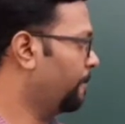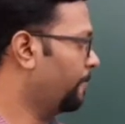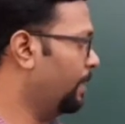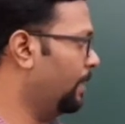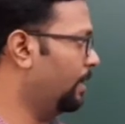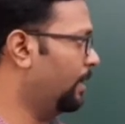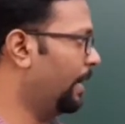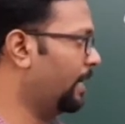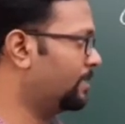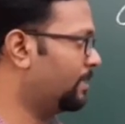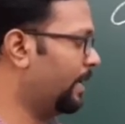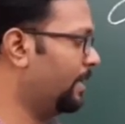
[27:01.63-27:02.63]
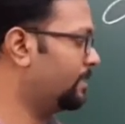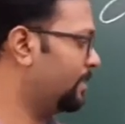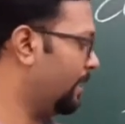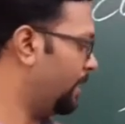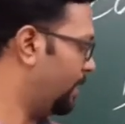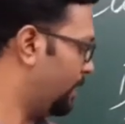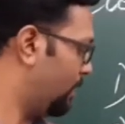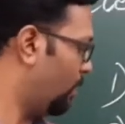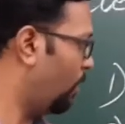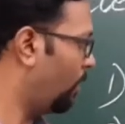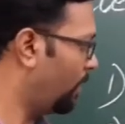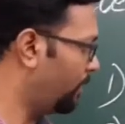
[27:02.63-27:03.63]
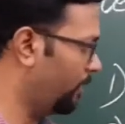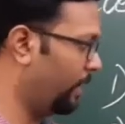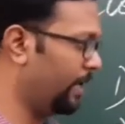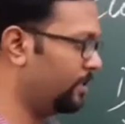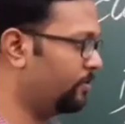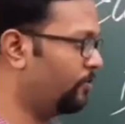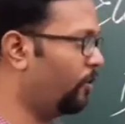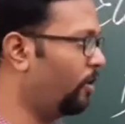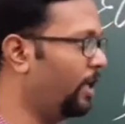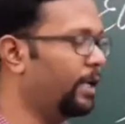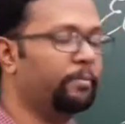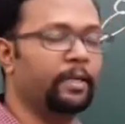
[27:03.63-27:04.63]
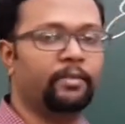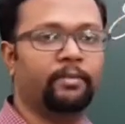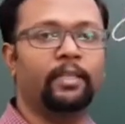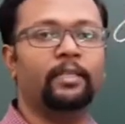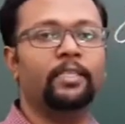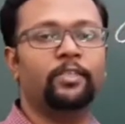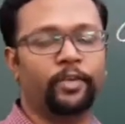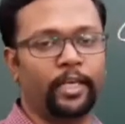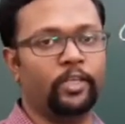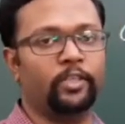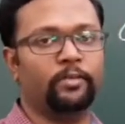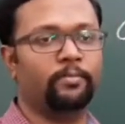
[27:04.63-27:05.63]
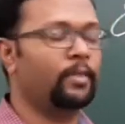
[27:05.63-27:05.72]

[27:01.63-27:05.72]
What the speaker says: X-rays and all other rays fall in between this range.